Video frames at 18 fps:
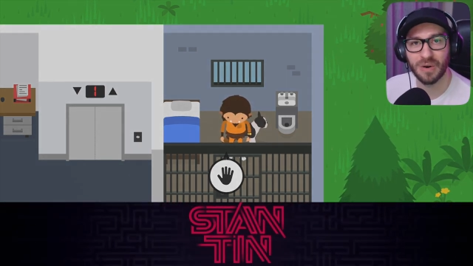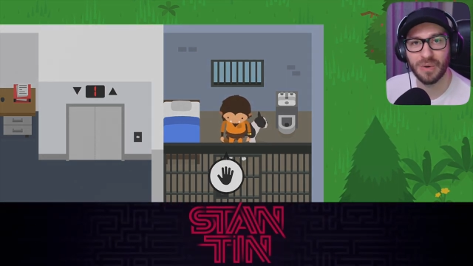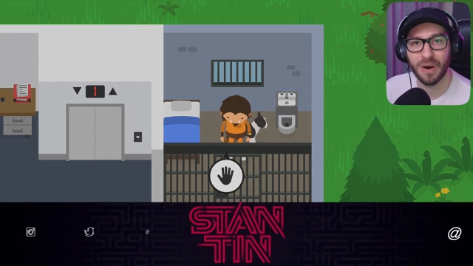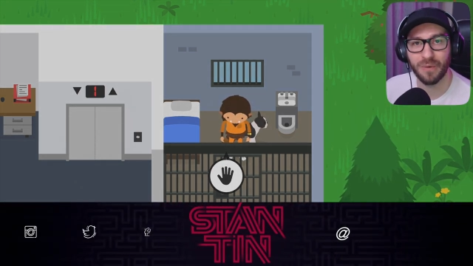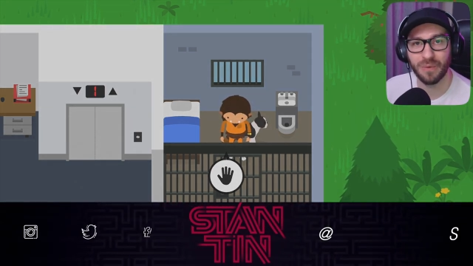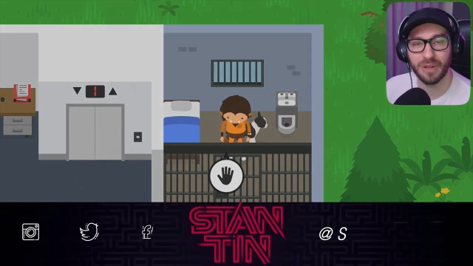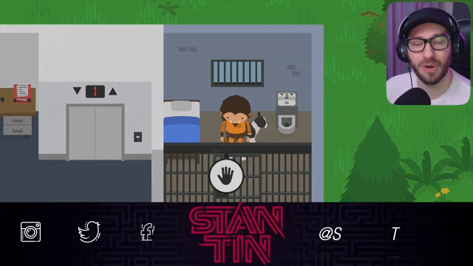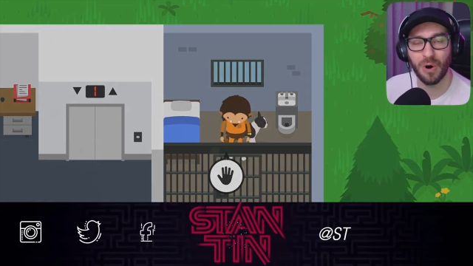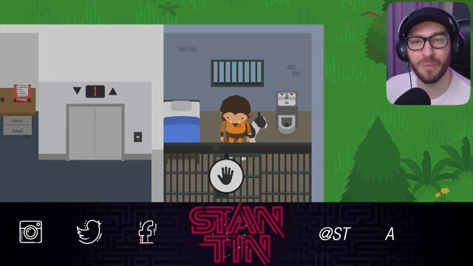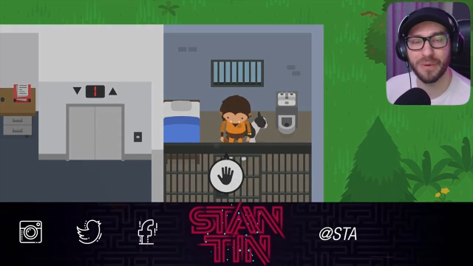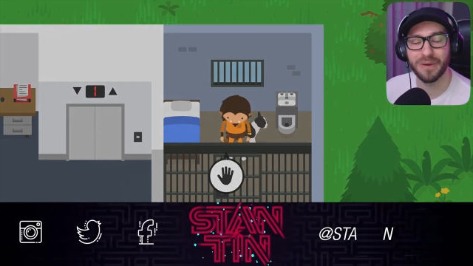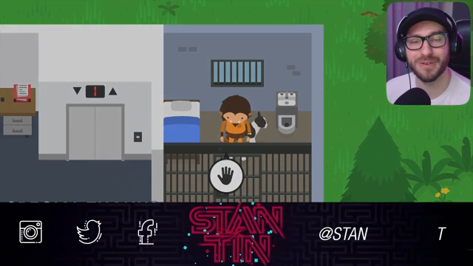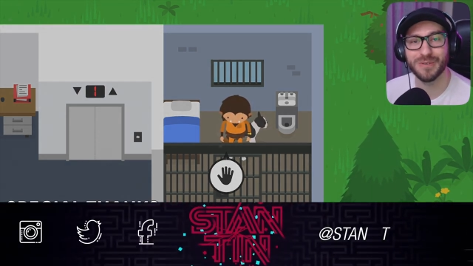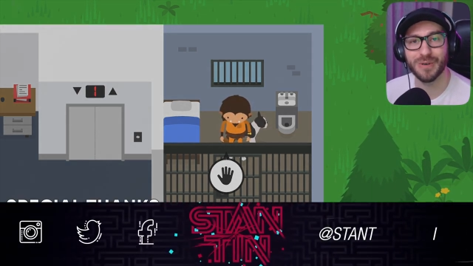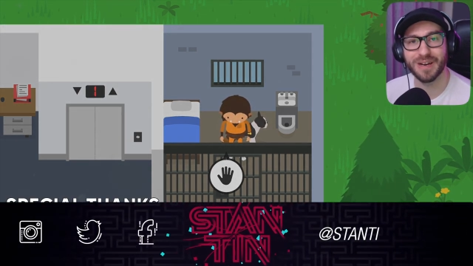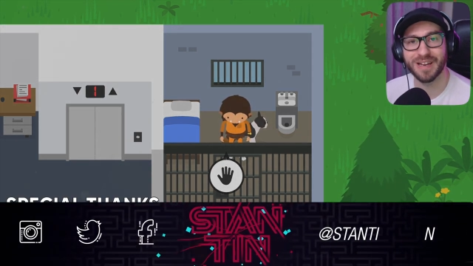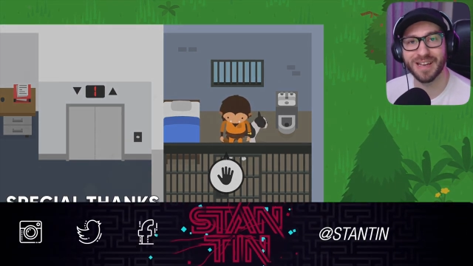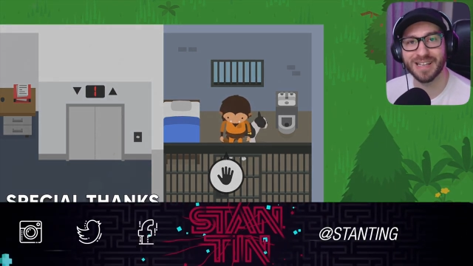I really hope you
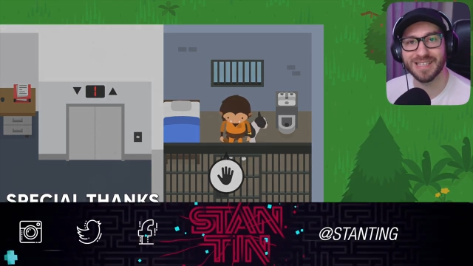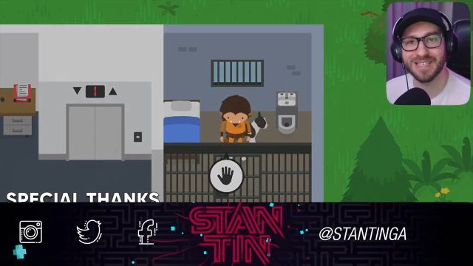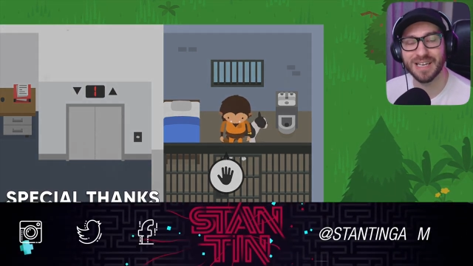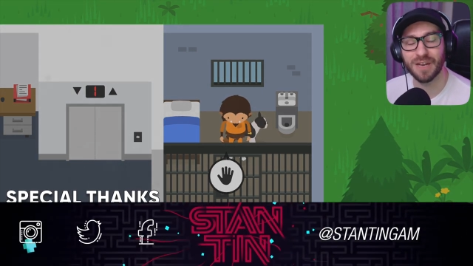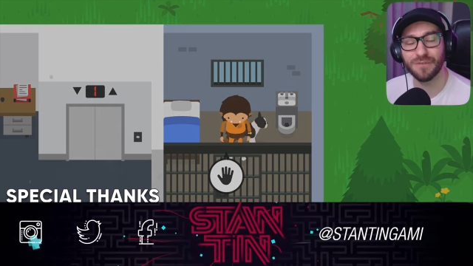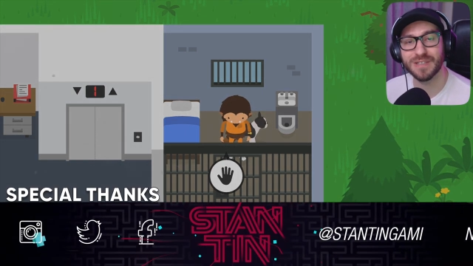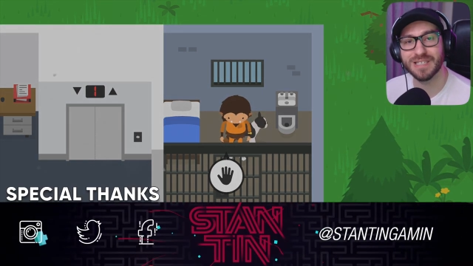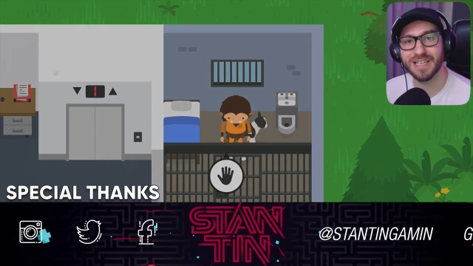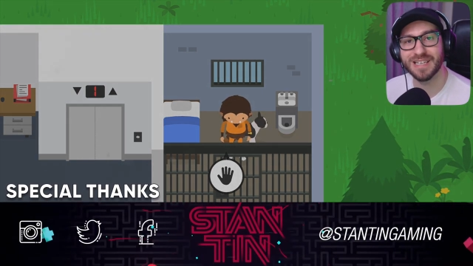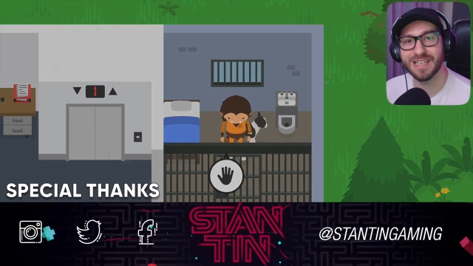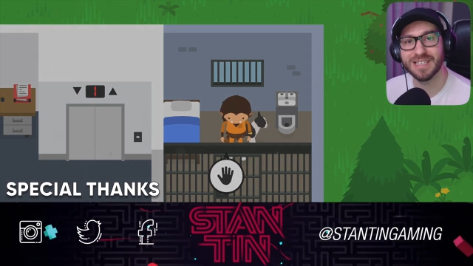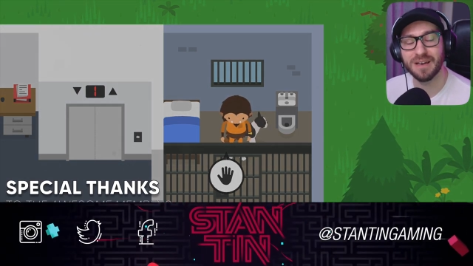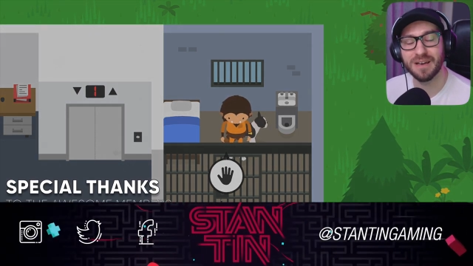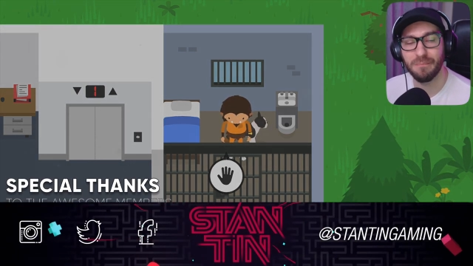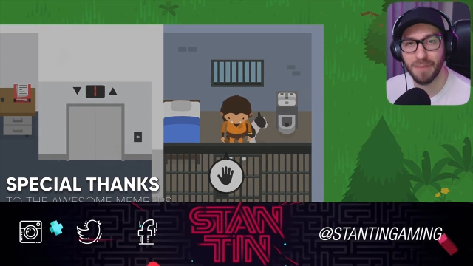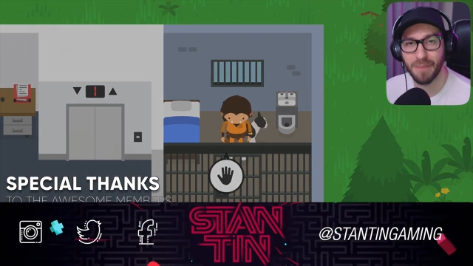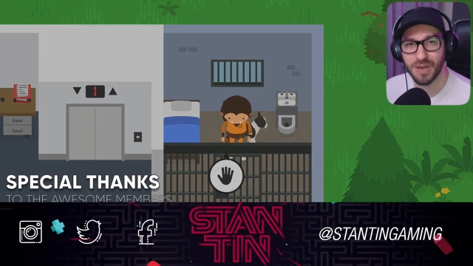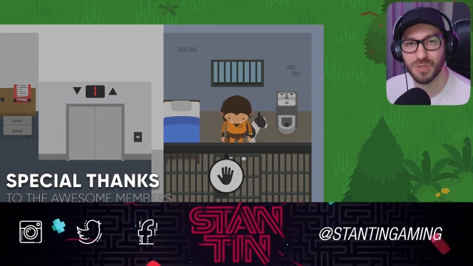enjoyed it, and if you did,
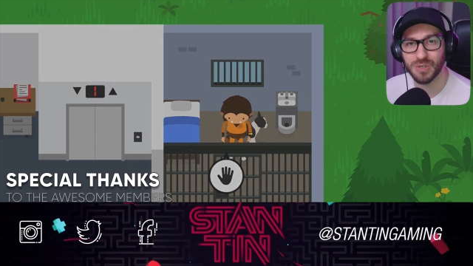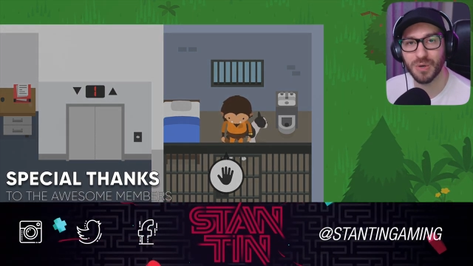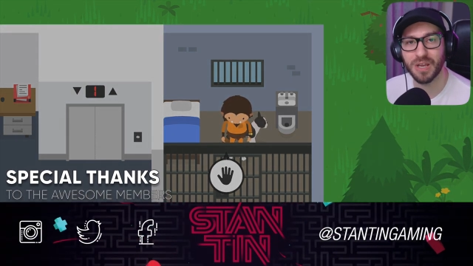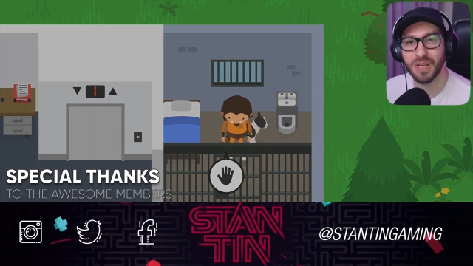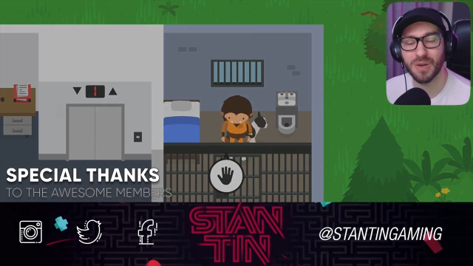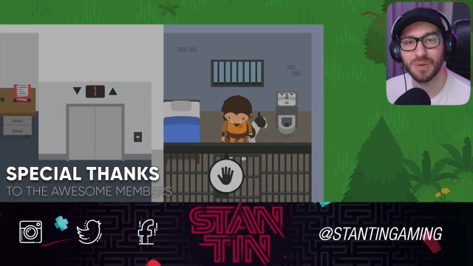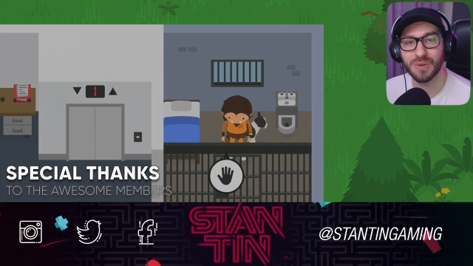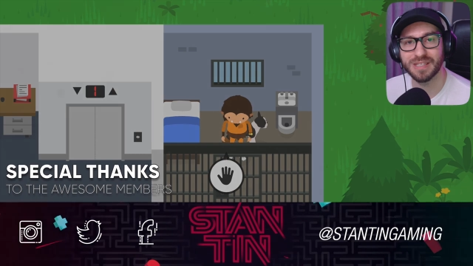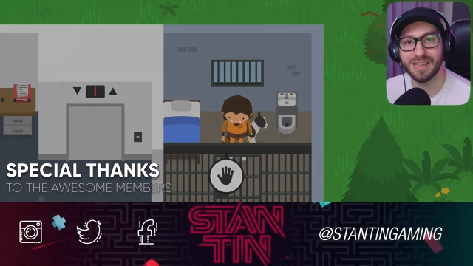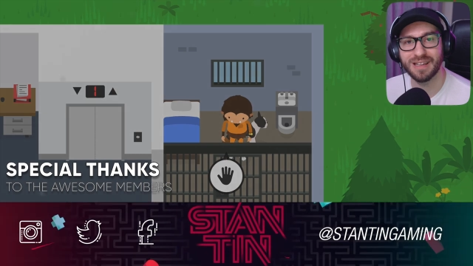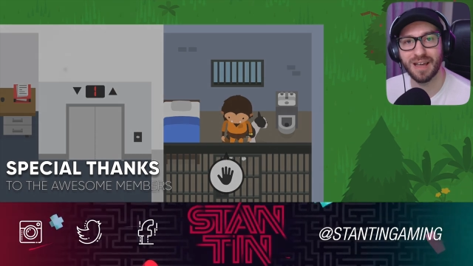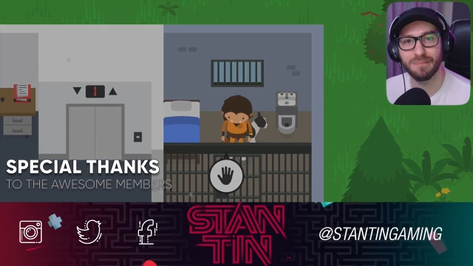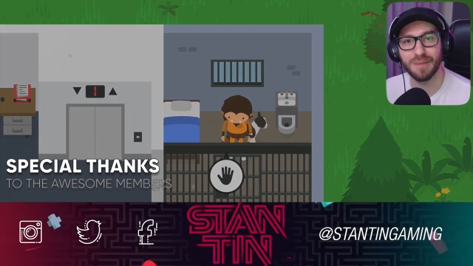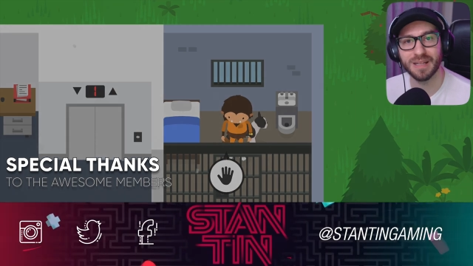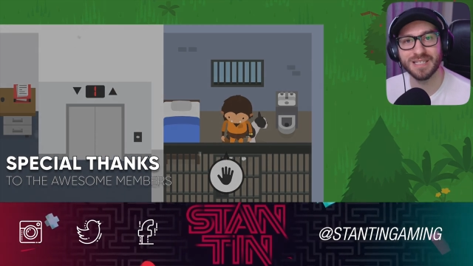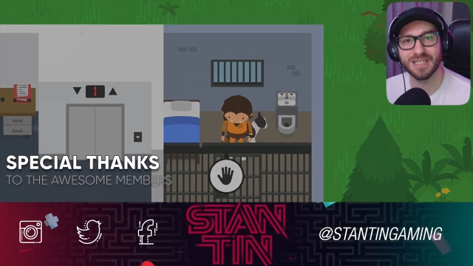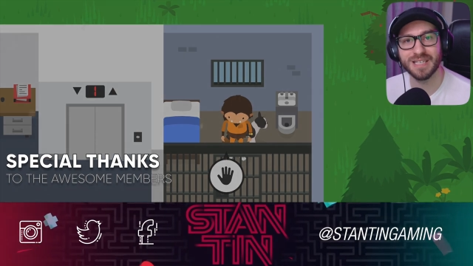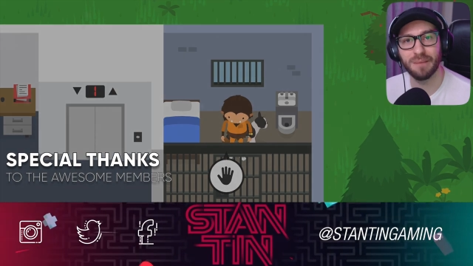make sure you hit on that like
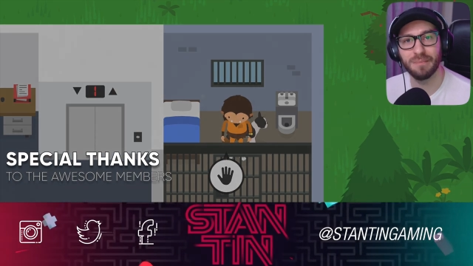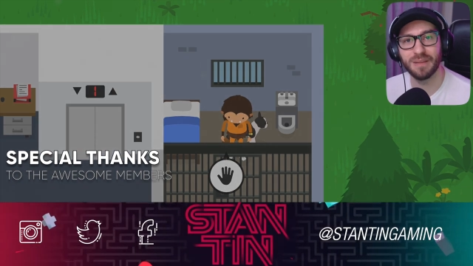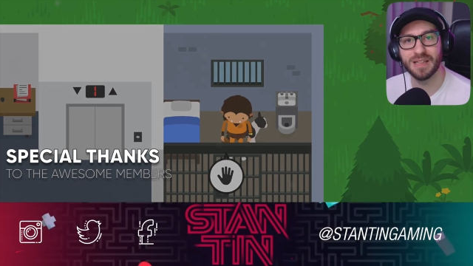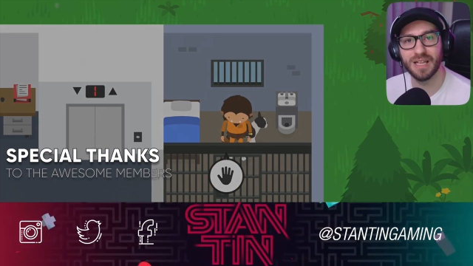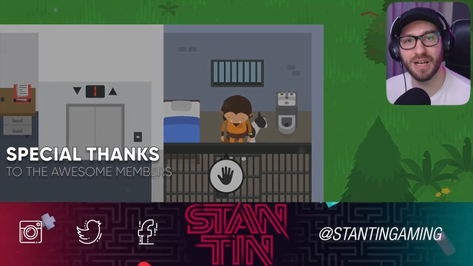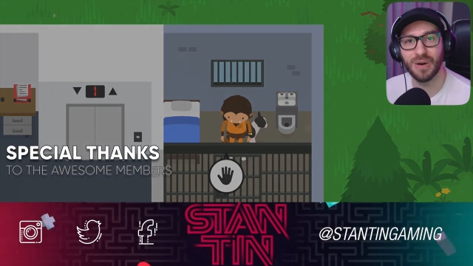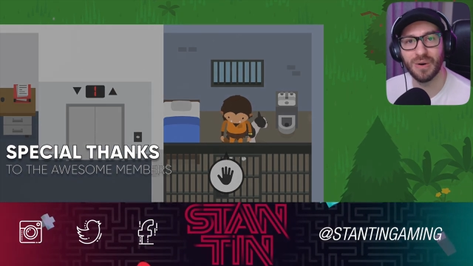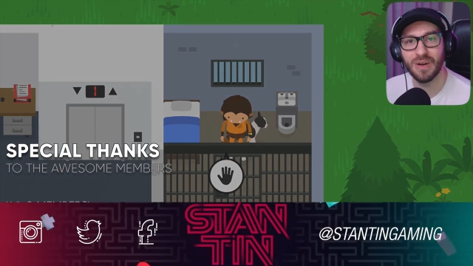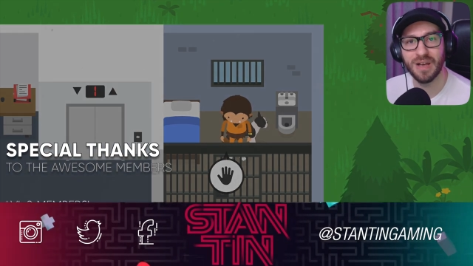button down below,